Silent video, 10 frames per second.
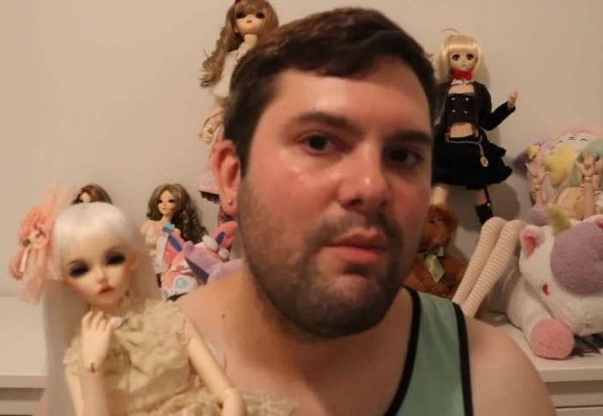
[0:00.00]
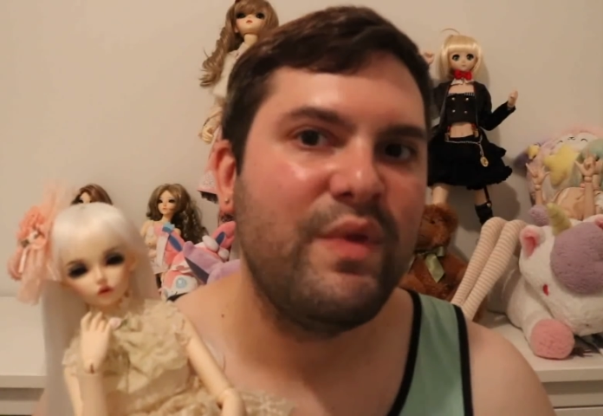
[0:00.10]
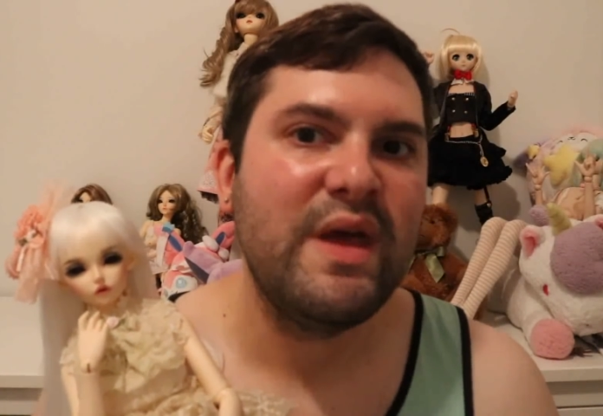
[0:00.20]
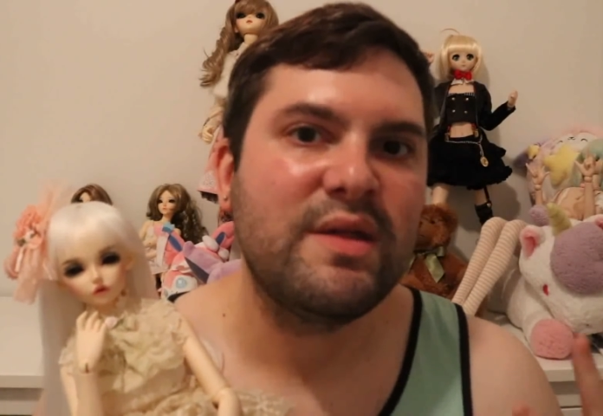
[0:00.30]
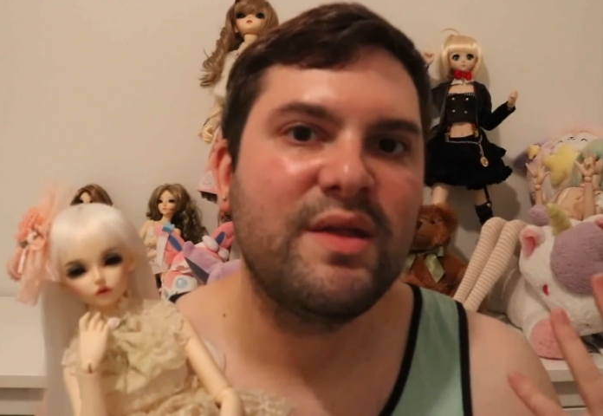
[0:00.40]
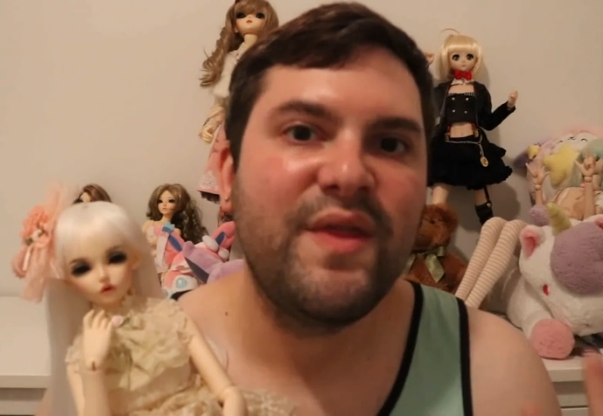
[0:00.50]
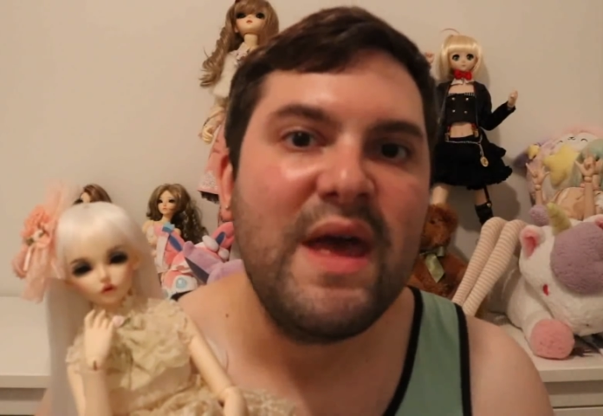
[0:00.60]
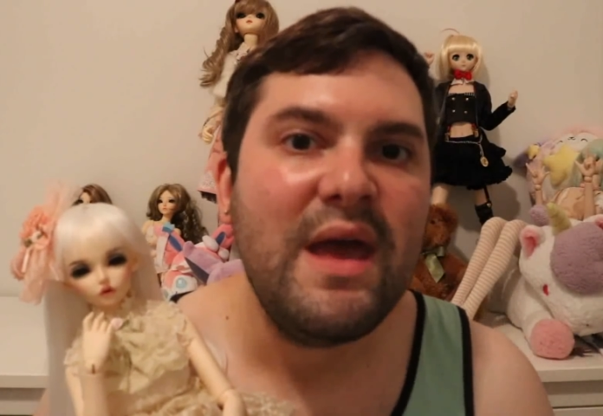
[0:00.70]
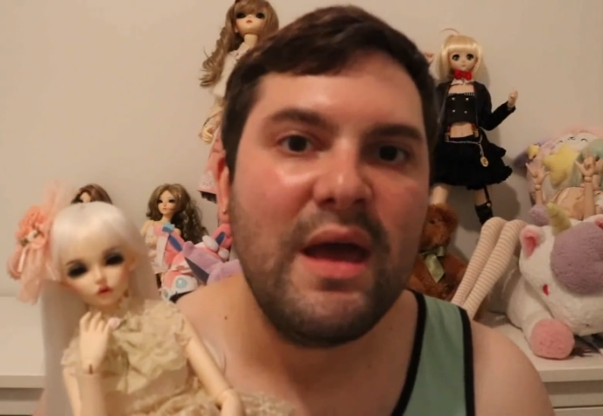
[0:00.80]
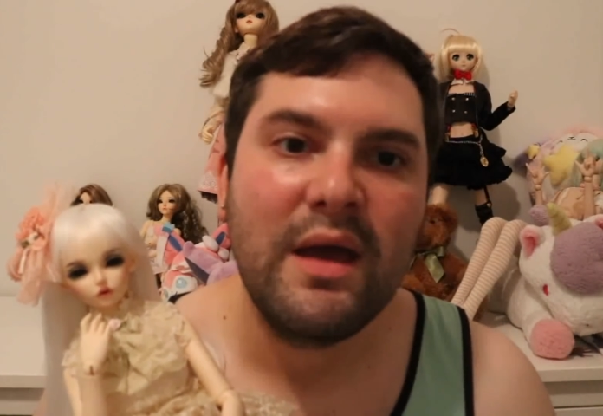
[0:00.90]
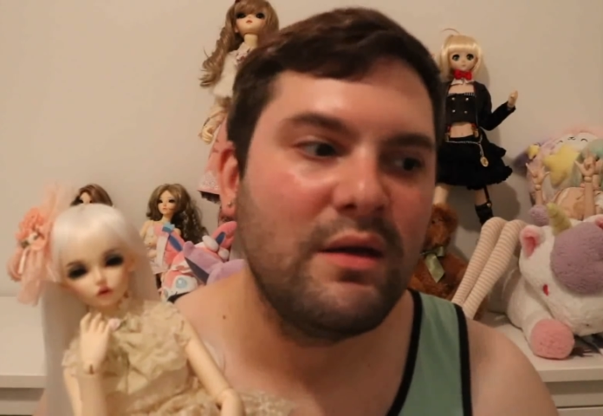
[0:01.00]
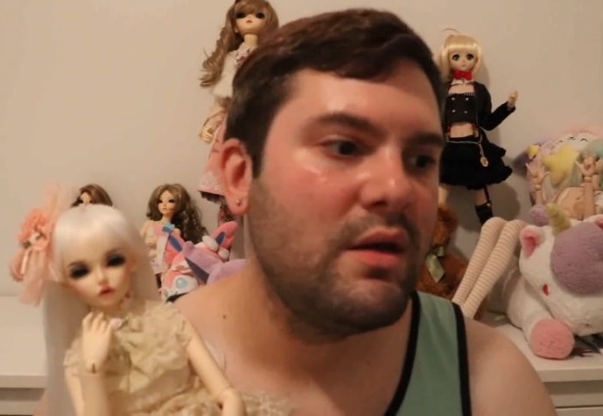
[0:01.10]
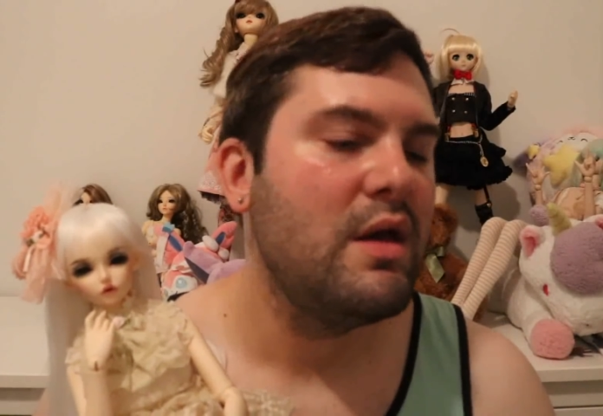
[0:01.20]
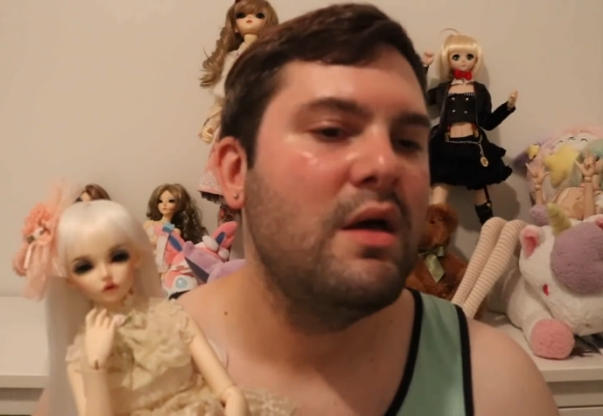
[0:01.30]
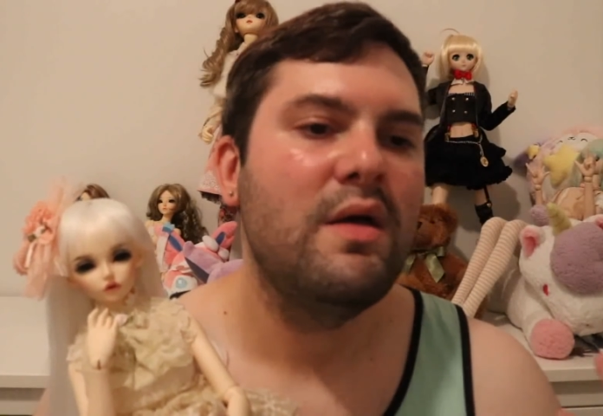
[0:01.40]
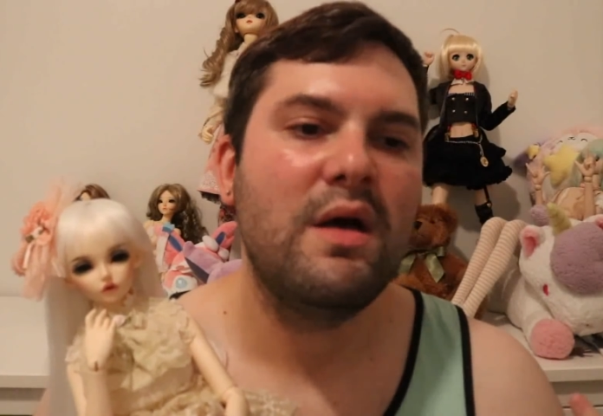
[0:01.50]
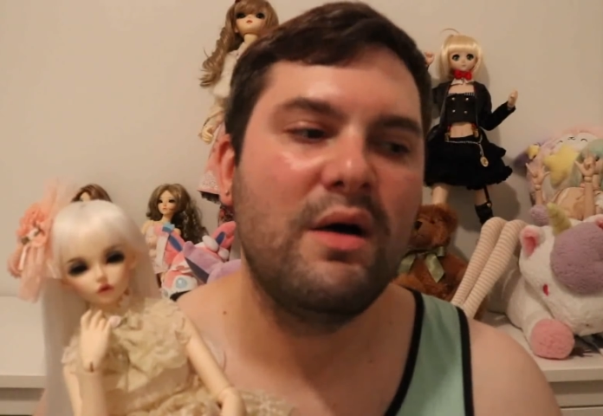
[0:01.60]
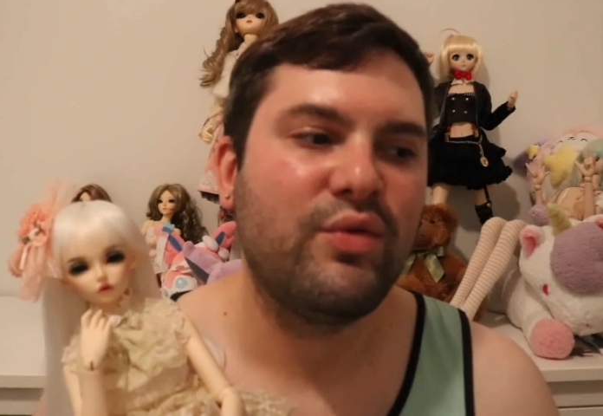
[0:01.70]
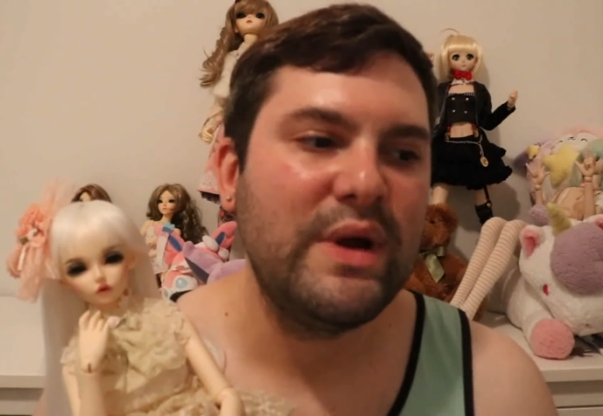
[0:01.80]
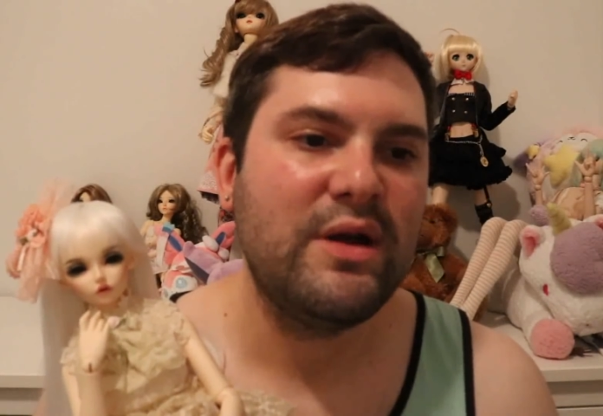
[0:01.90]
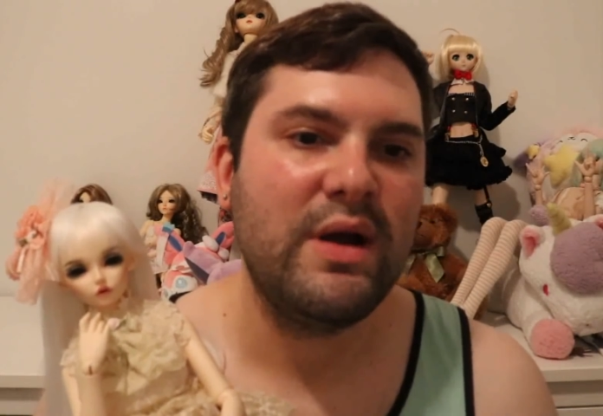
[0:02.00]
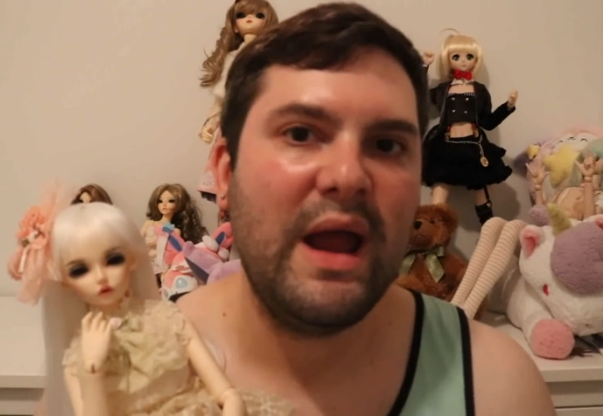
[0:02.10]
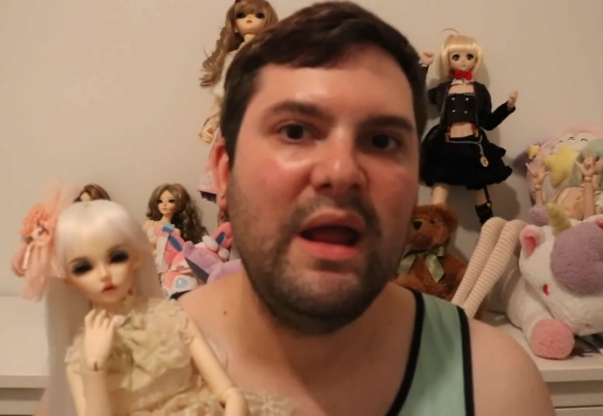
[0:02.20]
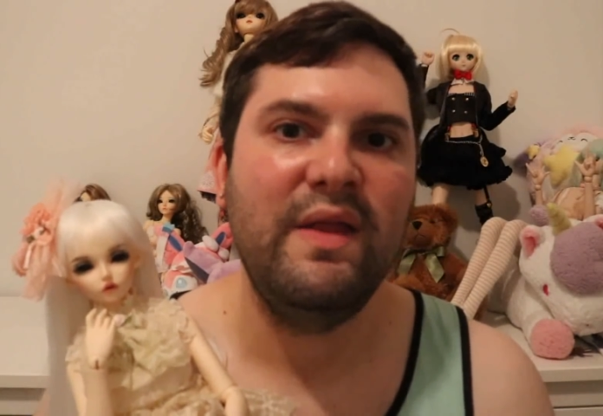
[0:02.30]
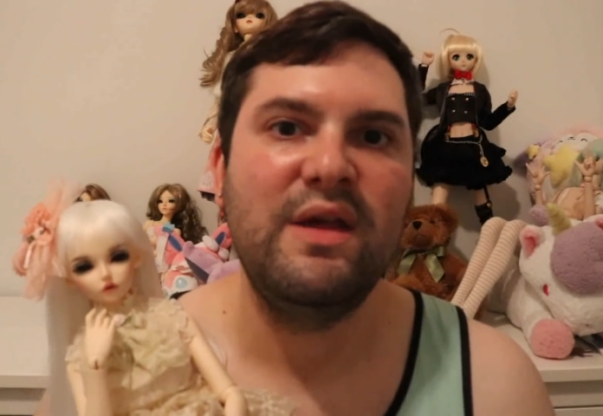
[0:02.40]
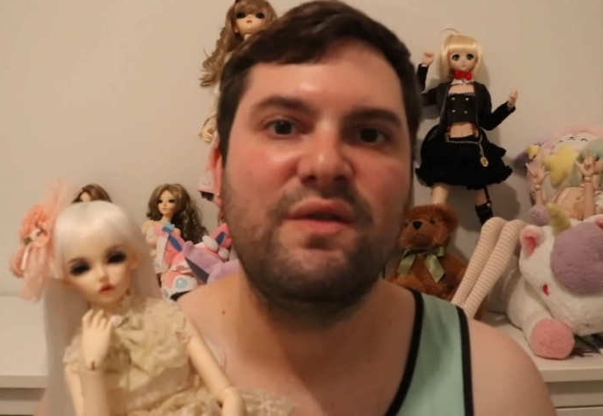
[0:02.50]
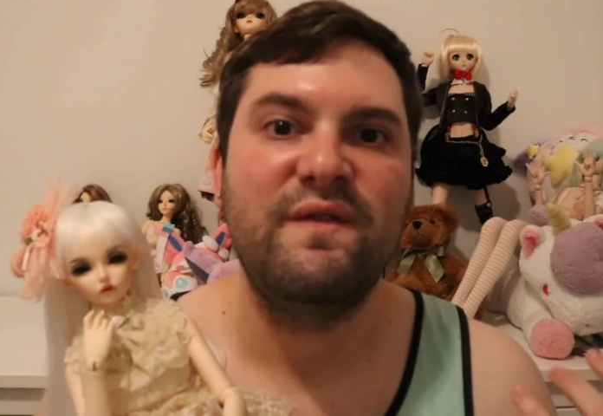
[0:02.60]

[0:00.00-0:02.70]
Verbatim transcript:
Speaker 1: this thing of recreating these